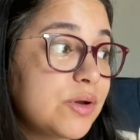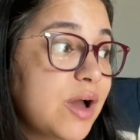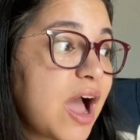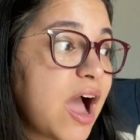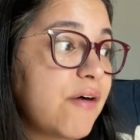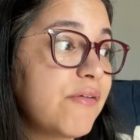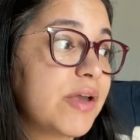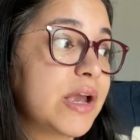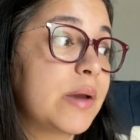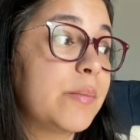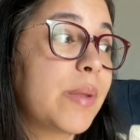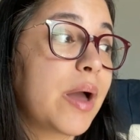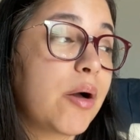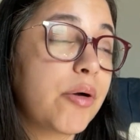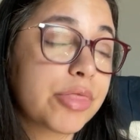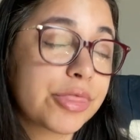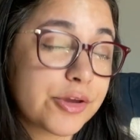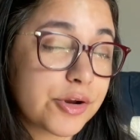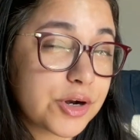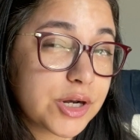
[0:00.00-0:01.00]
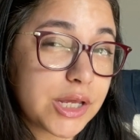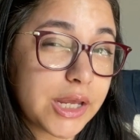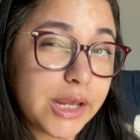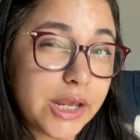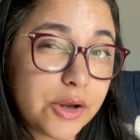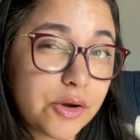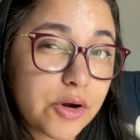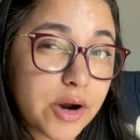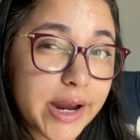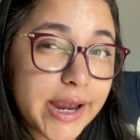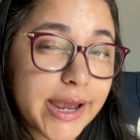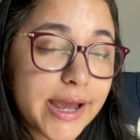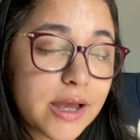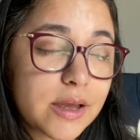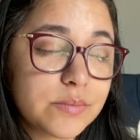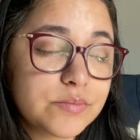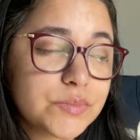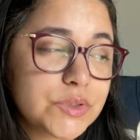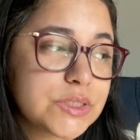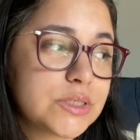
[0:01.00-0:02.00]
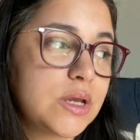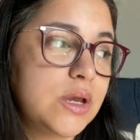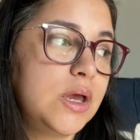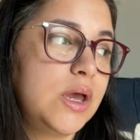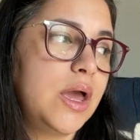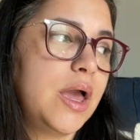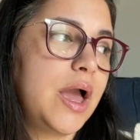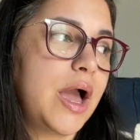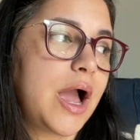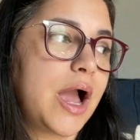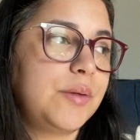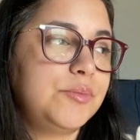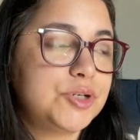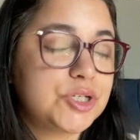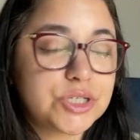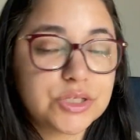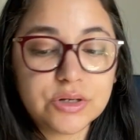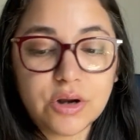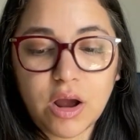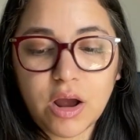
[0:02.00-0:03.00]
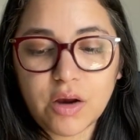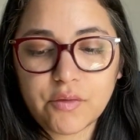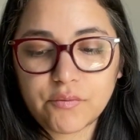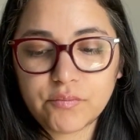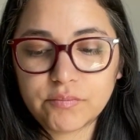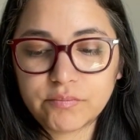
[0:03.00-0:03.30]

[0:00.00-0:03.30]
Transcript: have like about 30 grams. I'm not